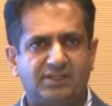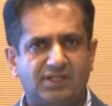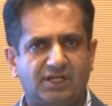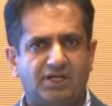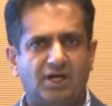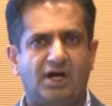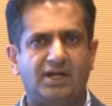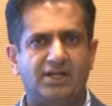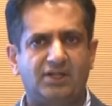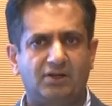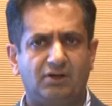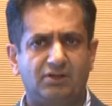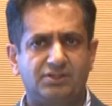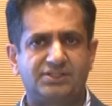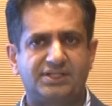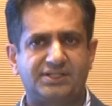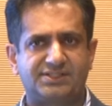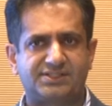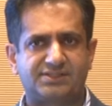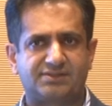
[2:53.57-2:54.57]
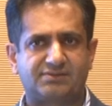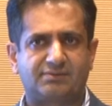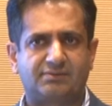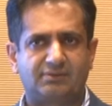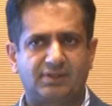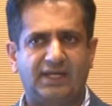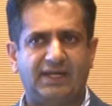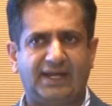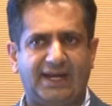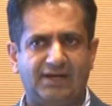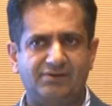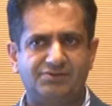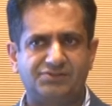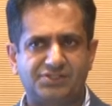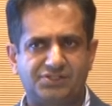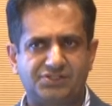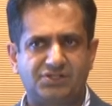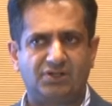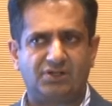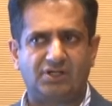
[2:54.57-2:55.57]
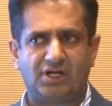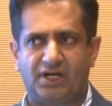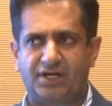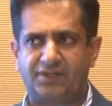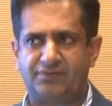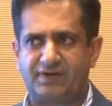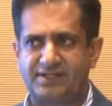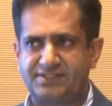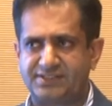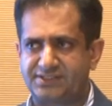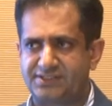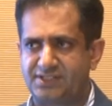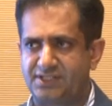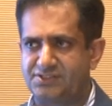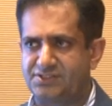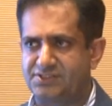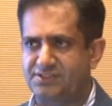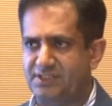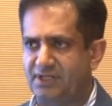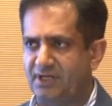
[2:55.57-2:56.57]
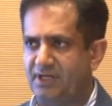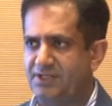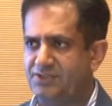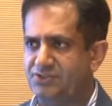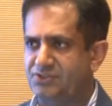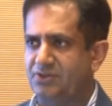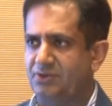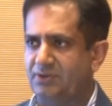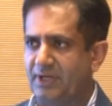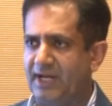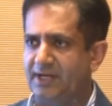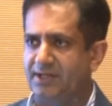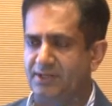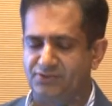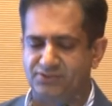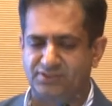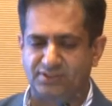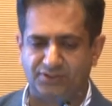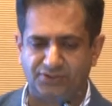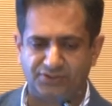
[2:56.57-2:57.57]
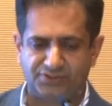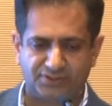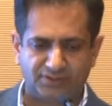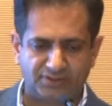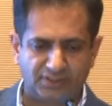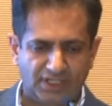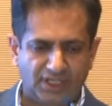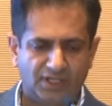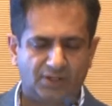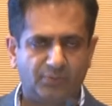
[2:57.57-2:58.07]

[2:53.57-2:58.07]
The cardiologist in our institute, cardiovascular surgeons in our institute, had no solution.